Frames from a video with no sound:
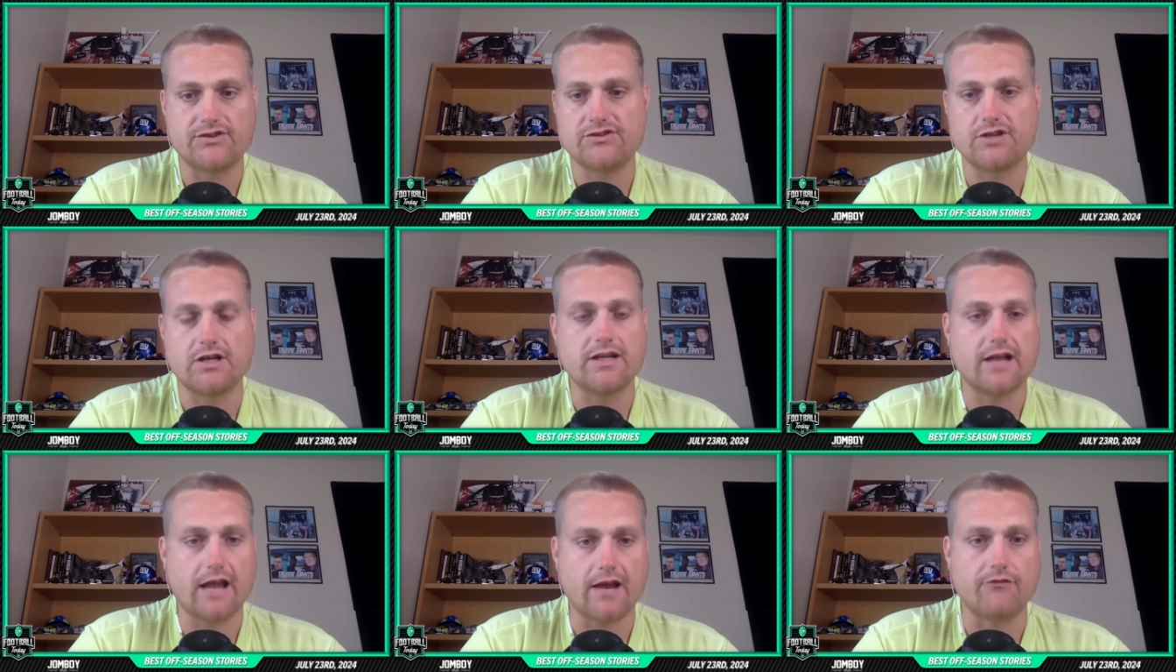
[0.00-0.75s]
he's done
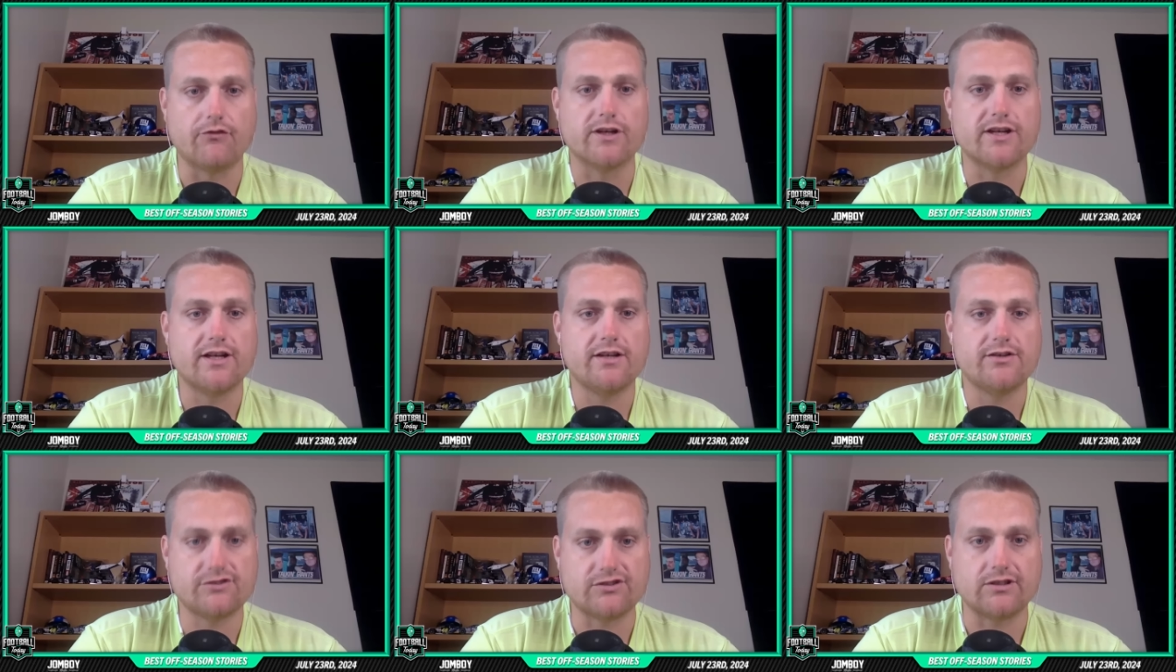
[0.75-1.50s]
it every
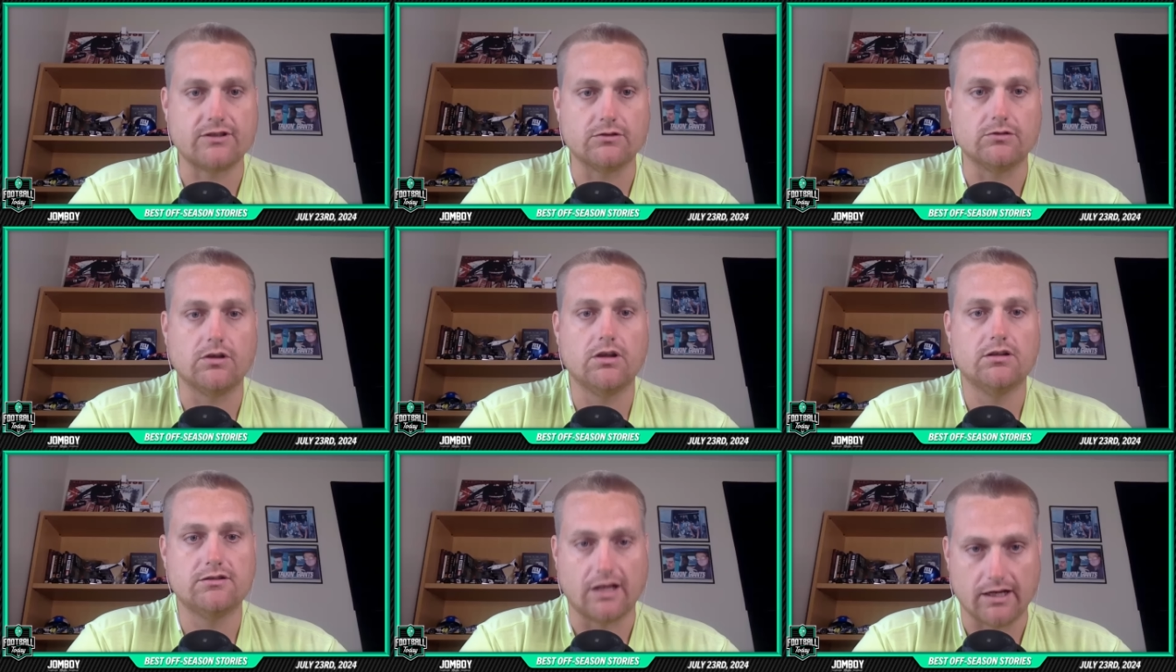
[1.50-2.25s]
single
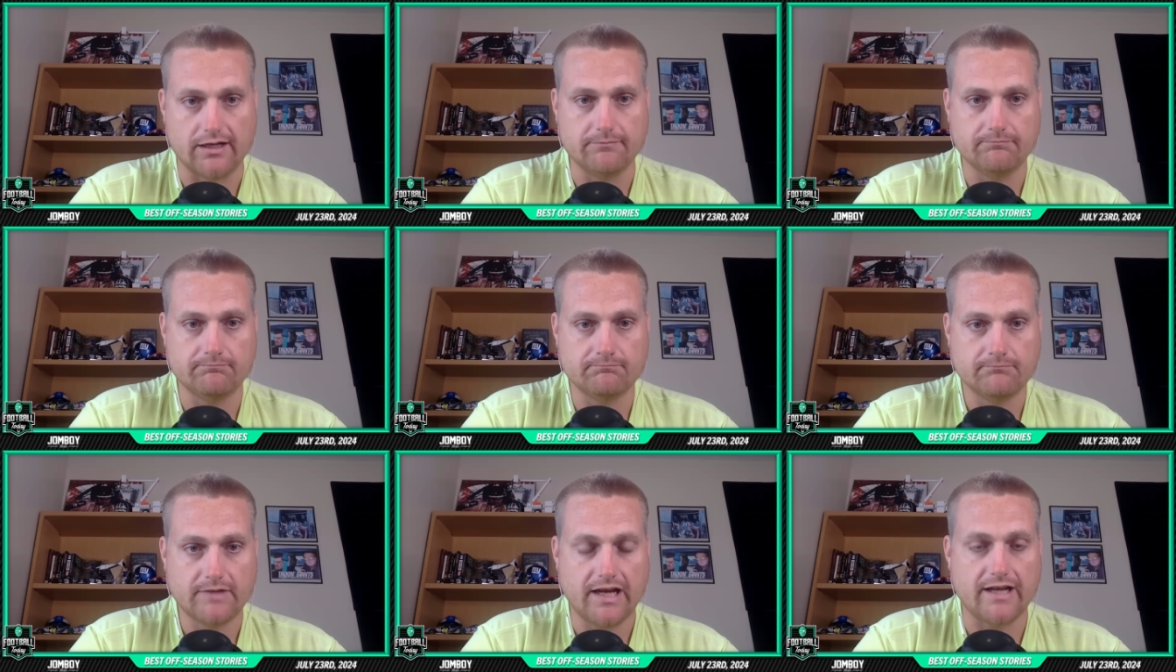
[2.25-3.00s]
time.
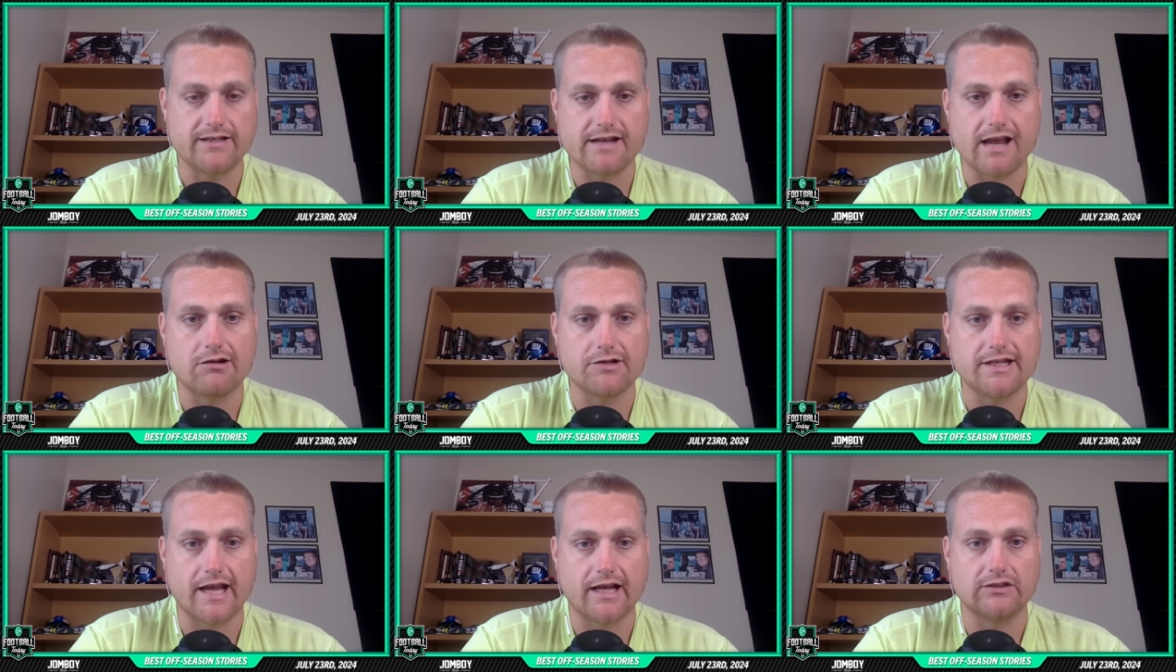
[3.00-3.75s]
And now
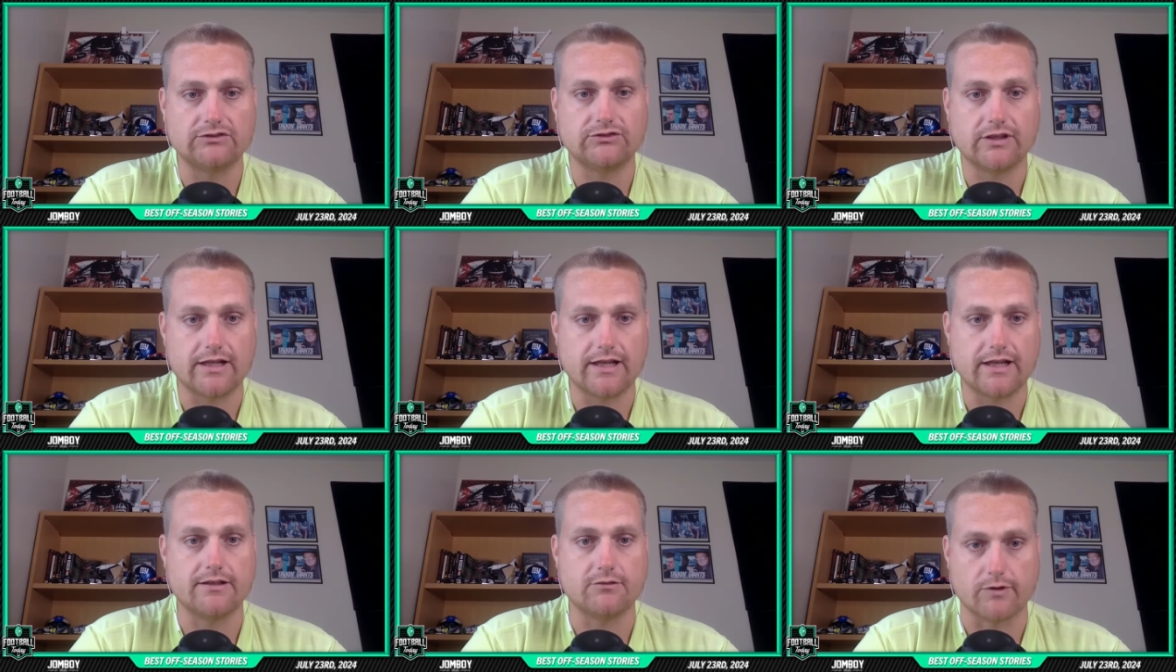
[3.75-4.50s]
he has
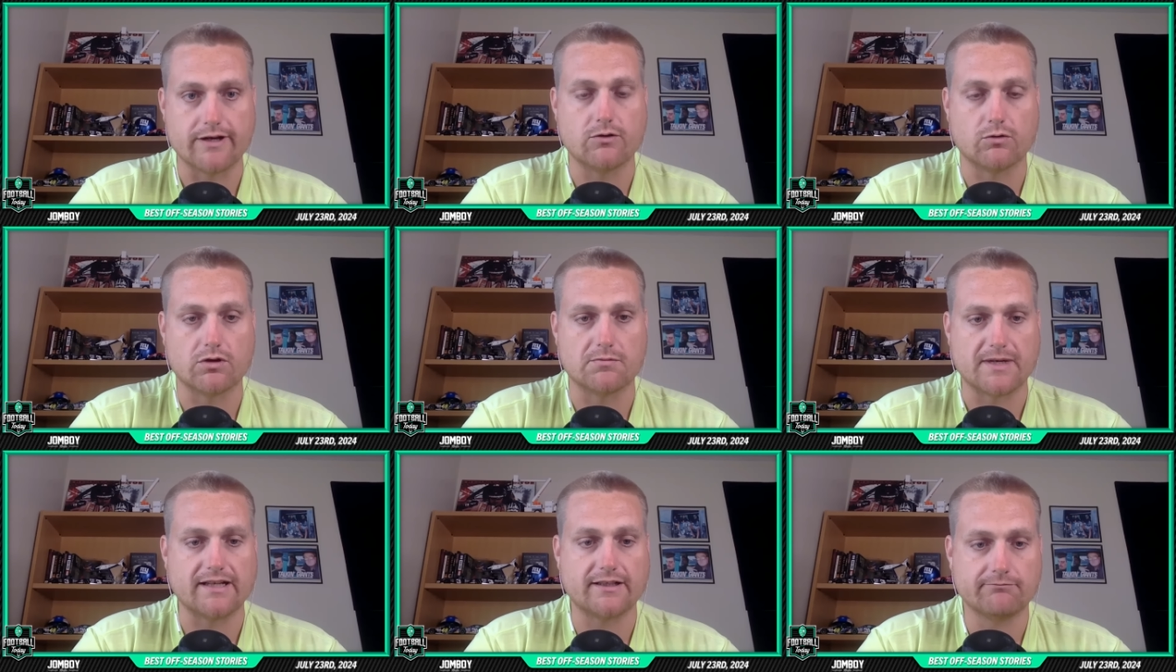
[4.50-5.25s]
a great
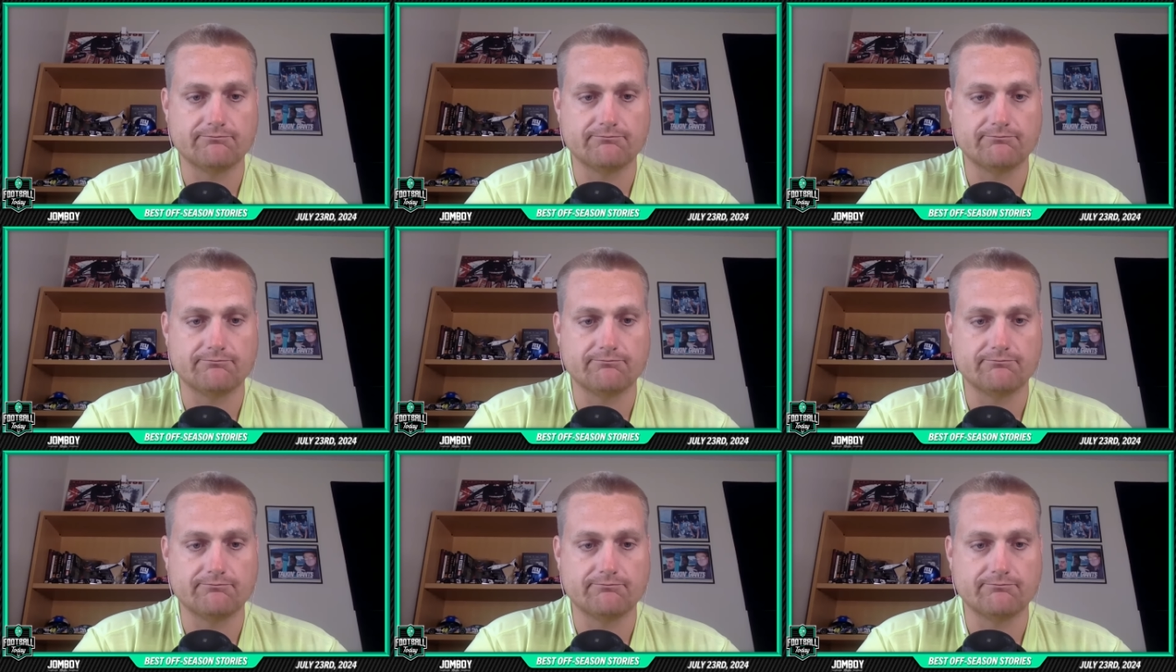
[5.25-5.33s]
quarterback.